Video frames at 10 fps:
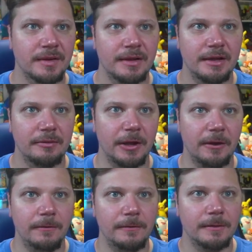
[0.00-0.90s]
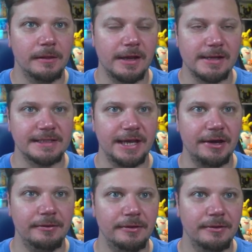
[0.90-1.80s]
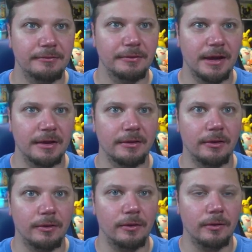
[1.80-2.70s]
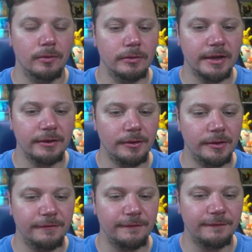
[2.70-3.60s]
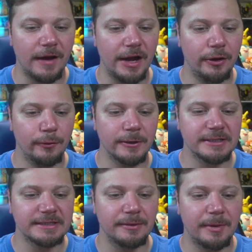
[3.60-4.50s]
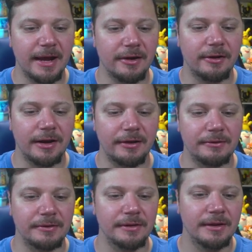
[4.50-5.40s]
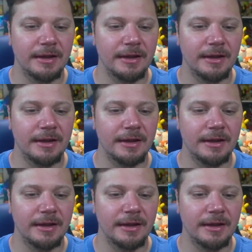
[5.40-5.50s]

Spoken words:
Here we go. Luxio. We got gold. Ooh, look at all the fireworks in the background.